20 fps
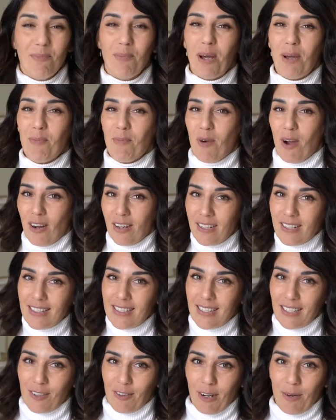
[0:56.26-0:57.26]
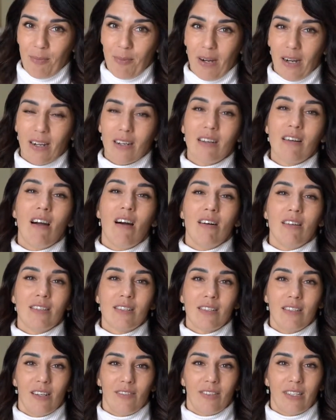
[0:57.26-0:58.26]
by Marcus Agrippa,
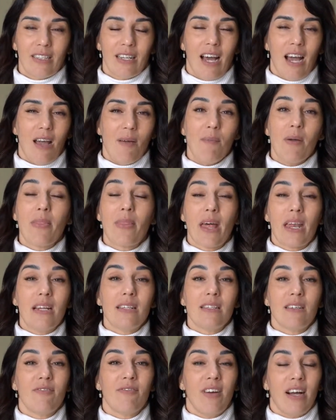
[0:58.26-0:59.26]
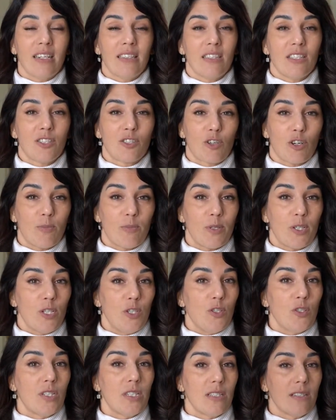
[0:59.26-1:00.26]
consul of the time, and that is in fact the inscription
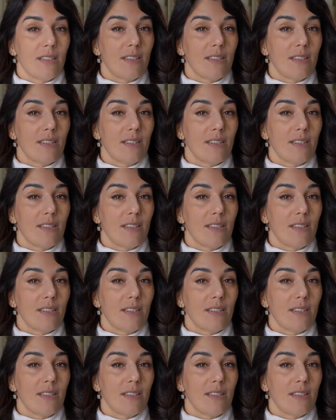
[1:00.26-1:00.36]
you still